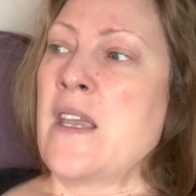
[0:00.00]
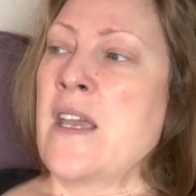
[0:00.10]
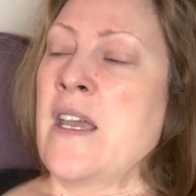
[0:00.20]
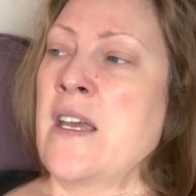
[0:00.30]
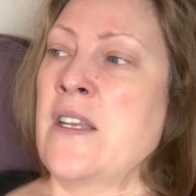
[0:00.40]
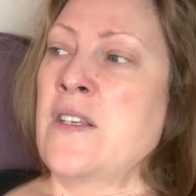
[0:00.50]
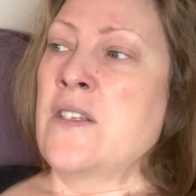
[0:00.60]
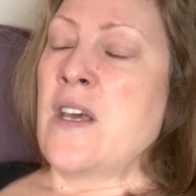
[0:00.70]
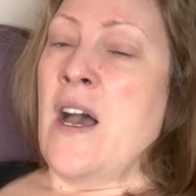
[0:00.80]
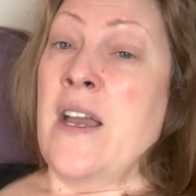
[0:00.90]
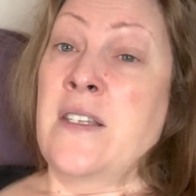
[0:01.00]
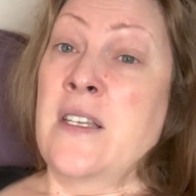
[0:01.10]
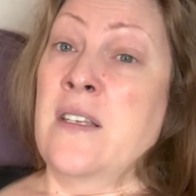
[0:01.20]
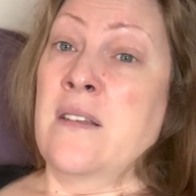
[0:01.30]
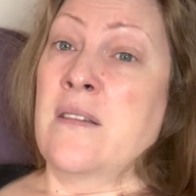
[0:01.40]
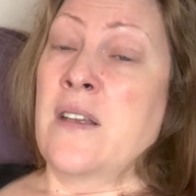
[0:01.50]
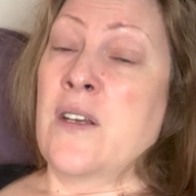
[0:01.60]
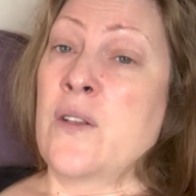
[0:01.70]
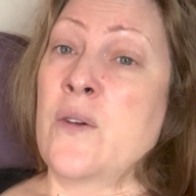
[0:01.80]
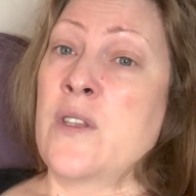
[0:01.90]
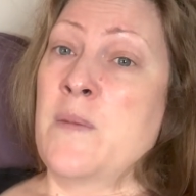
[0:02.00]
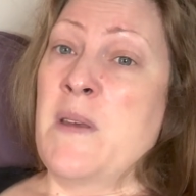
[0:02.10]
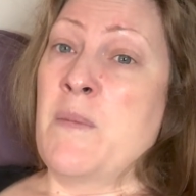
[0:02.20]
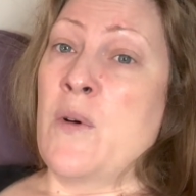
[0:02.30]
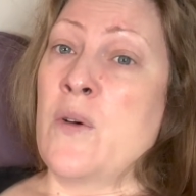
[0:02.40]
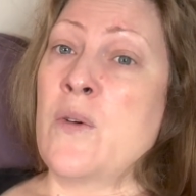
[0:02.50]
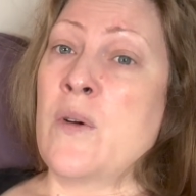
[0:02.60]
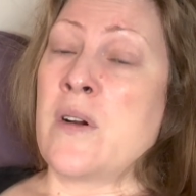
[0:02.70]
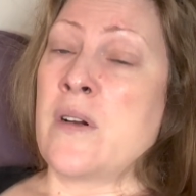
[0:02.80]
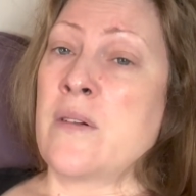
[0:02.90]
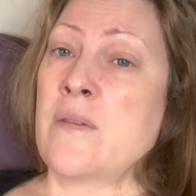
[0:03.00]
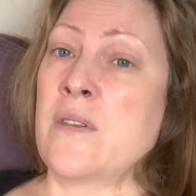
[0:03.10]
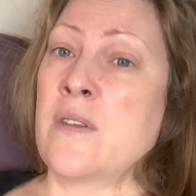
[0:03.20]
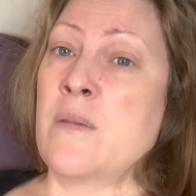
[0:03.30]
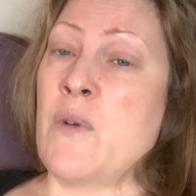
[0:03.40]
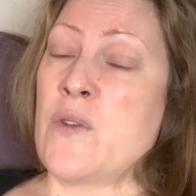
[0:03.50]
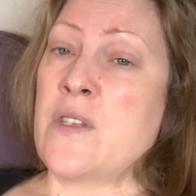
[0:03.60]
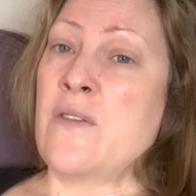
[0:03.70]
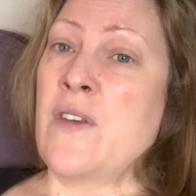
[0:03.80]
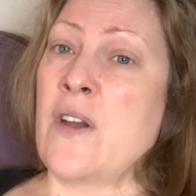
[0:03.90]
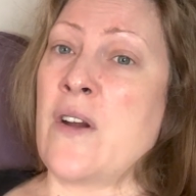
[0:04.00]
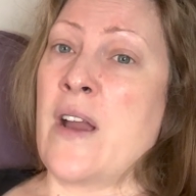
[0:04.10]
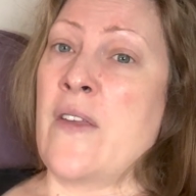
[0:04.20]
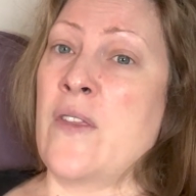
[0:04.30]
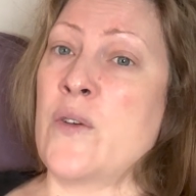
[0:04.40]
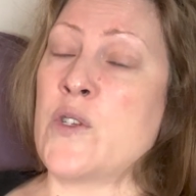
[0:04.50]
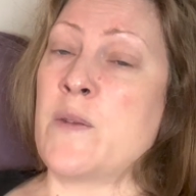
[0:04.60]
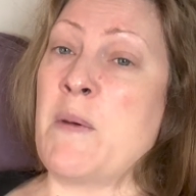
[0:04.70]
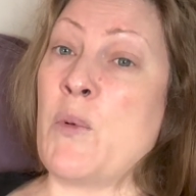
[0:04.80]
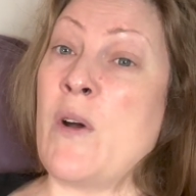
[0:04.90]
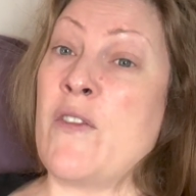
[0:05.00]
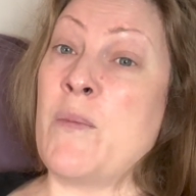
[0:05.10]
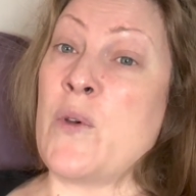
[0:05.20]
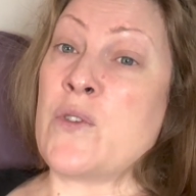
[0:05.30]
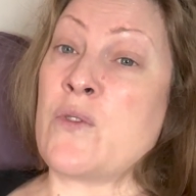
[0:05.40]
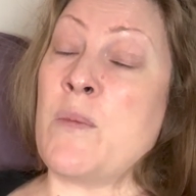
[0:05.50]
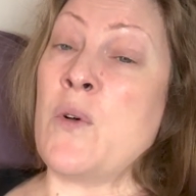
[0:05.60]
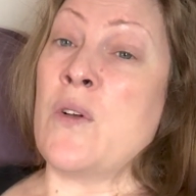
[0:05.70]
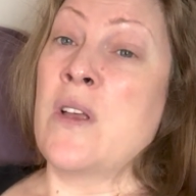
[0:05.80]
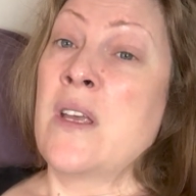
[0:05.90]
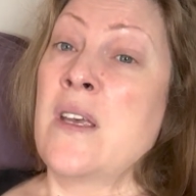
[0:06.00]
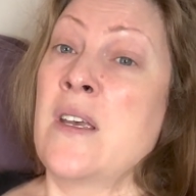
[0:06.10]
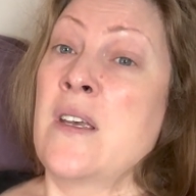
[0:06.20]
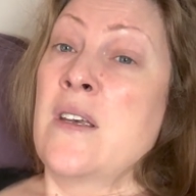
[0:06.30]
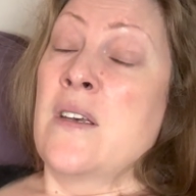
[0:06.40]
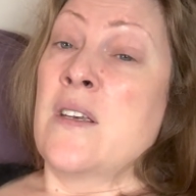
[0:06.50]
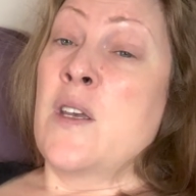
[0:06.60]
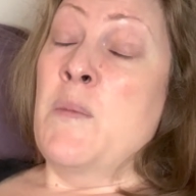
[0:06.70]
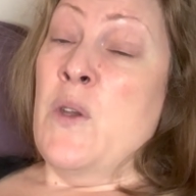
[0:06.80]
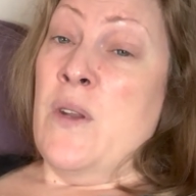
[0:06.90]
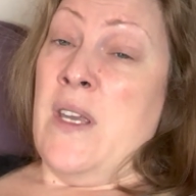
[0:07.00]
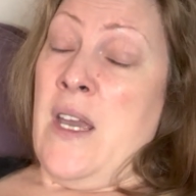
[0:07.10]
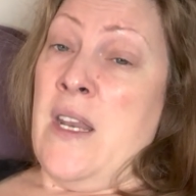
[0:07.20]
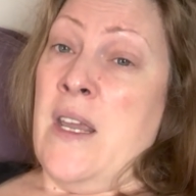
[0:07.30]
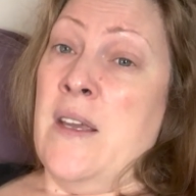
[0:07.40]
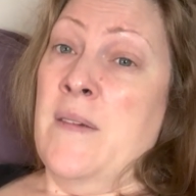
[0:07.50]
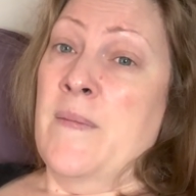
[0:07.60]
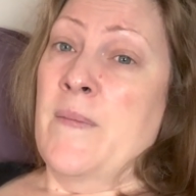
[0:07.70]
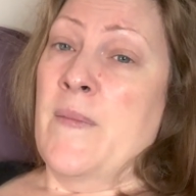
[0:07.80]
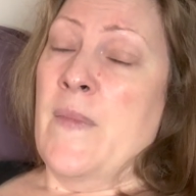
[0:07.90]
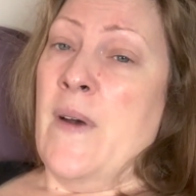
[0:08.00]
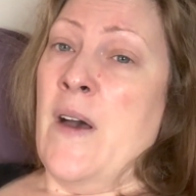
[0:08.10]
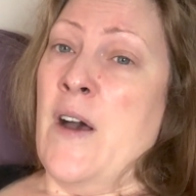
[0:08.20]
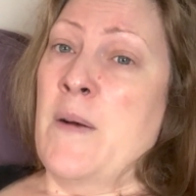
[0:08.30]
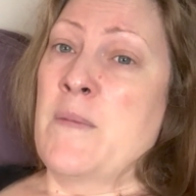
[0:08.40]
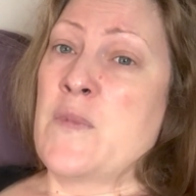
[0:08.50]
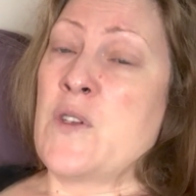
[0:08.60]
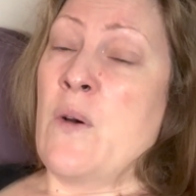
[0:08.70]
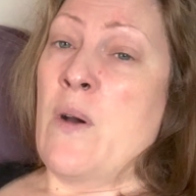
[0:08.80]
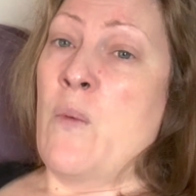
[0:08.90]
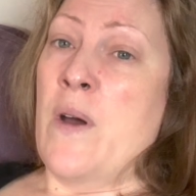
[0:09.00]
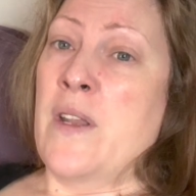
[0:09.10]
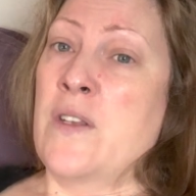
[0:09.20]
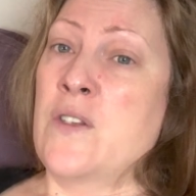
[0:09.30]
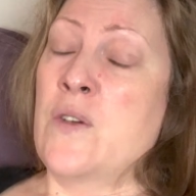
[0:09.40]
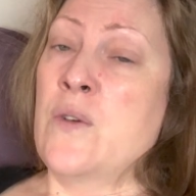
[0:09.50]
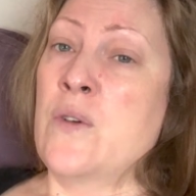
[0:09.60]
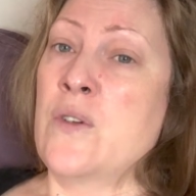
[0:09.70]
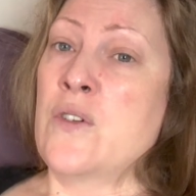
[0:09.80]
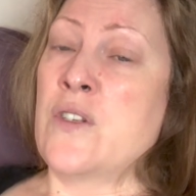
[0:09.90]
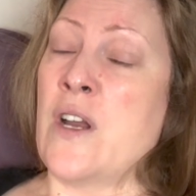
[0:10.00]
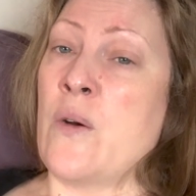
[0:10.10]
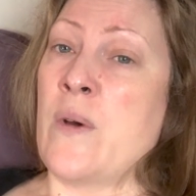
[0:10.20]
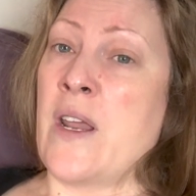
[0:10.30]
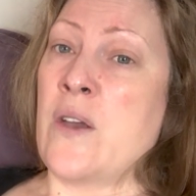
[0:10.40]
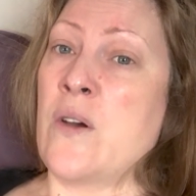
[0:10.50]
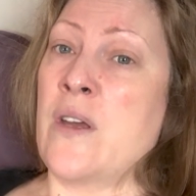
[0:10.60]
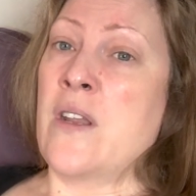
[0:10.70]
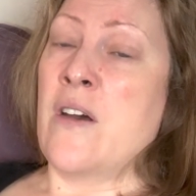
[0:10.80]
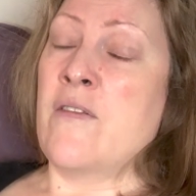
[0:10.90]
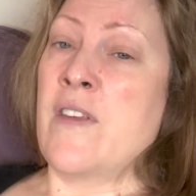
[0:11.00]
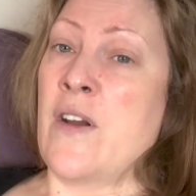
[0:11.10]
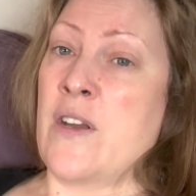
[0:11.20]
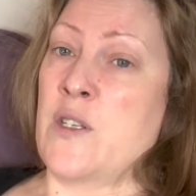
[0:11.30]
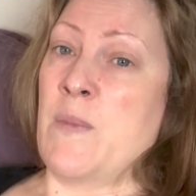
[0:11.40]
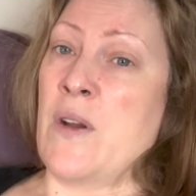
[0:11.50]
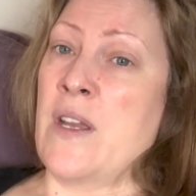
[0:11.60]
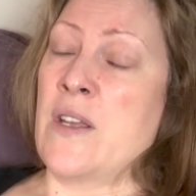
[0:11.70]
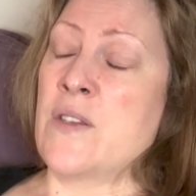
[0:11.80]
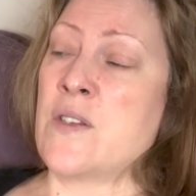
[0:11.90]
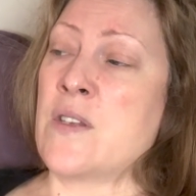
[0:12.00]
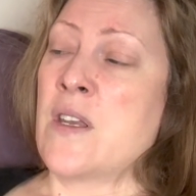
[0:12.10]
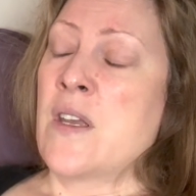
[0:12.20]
And I didn't include the people who are the most severe, and those are the people who have the most trouble communicating. So I wanted to share what I could of their experience